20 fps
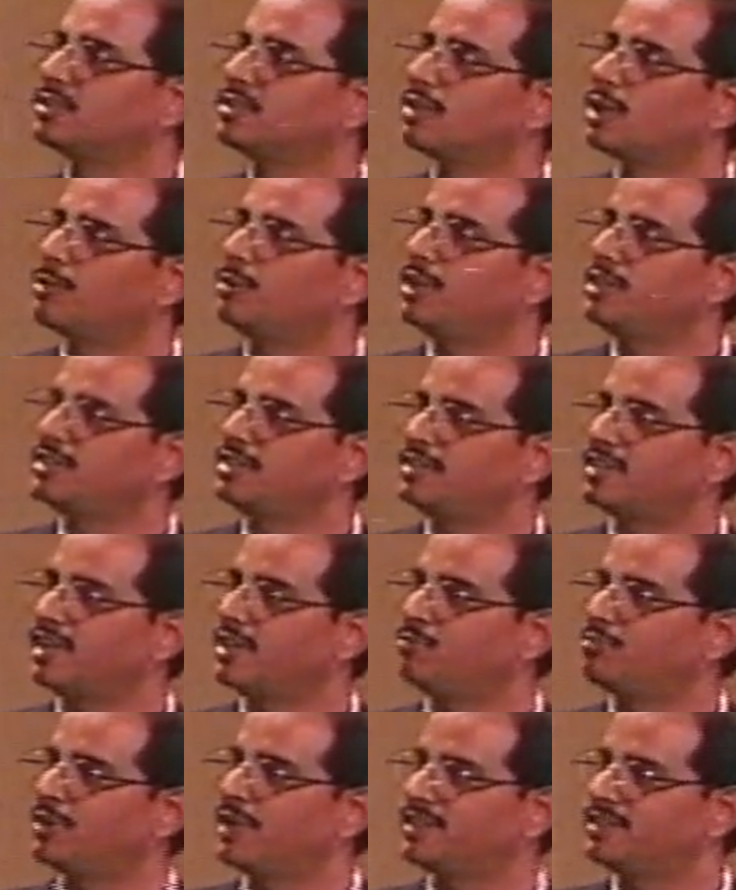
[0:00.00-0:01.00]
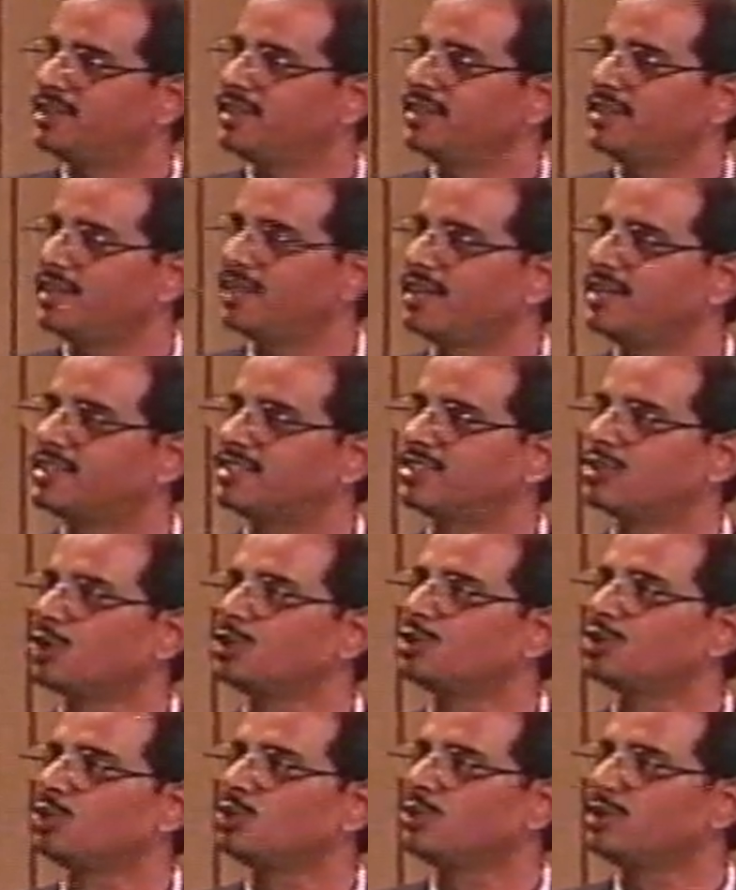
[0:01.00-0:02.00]
Kobayashi-san presented, it
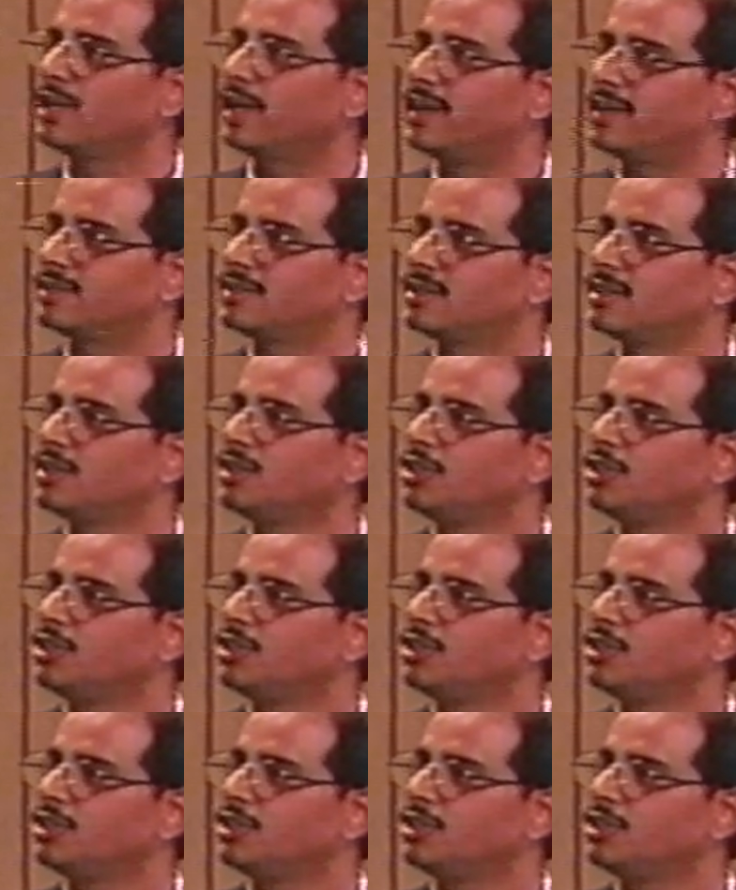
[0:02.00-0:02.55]
shows two things.